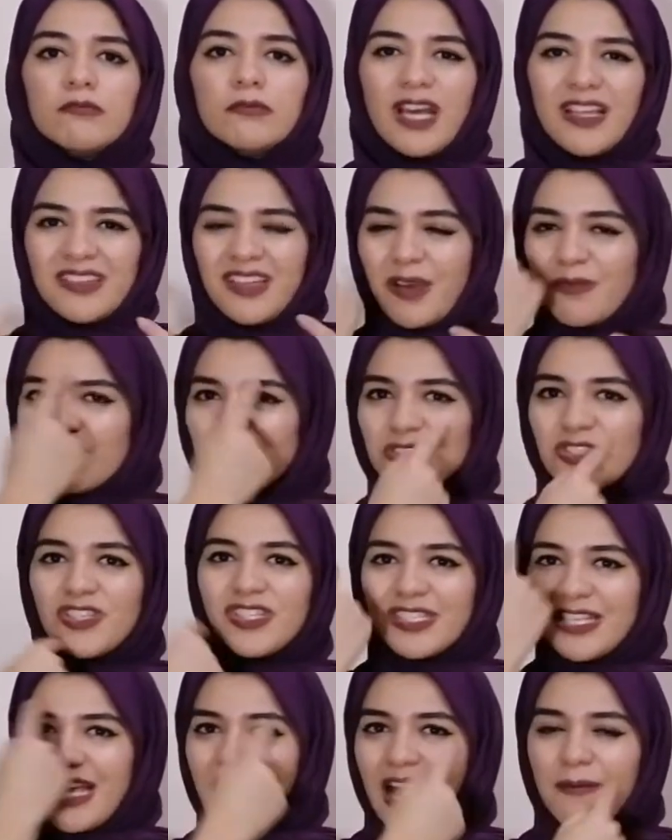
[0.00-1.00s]
and I'm
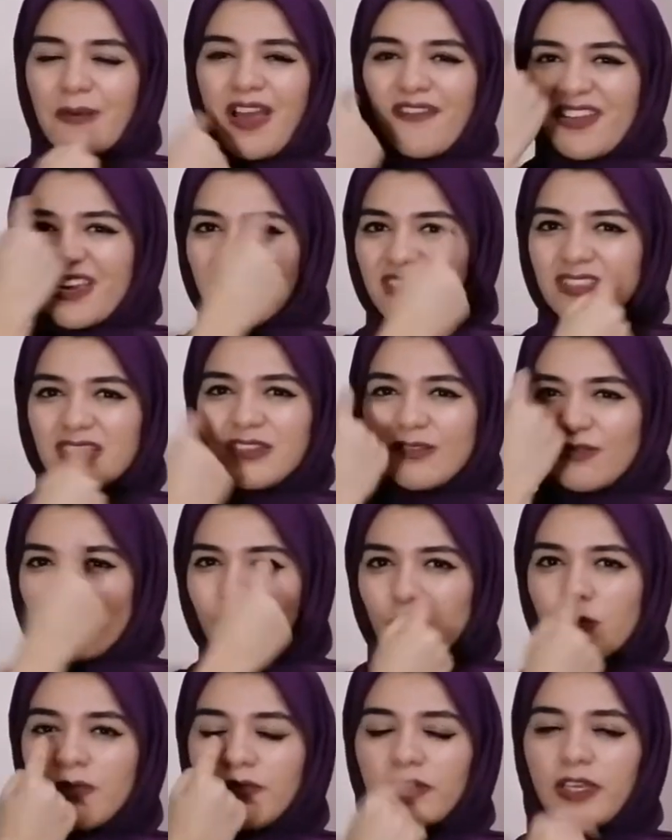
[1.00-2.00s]
having this
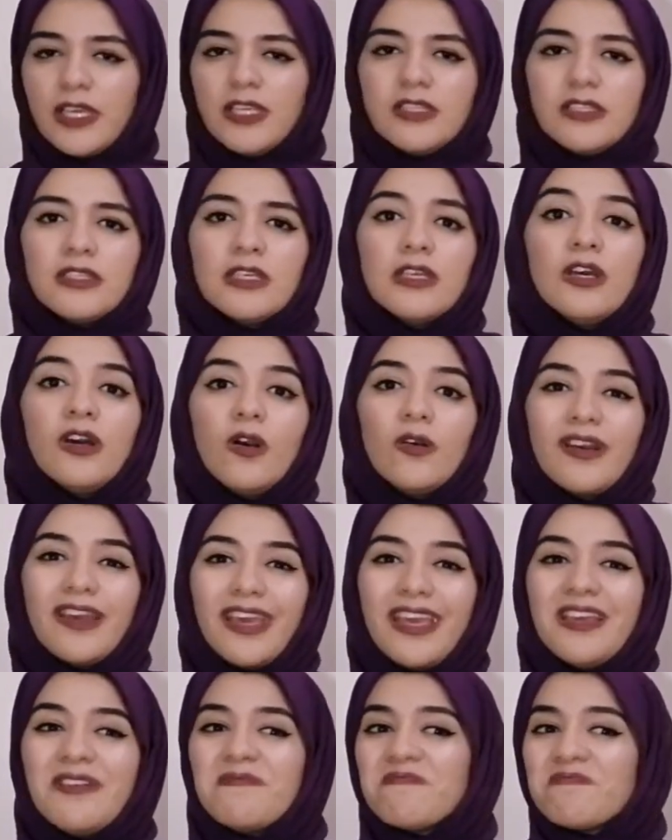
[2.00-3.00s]
firm face,
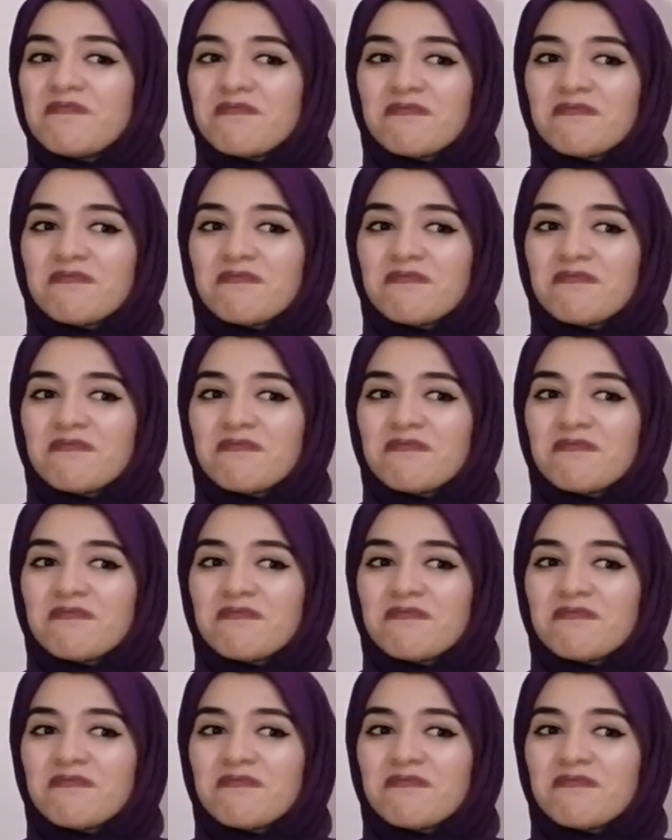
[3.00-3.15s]
okay?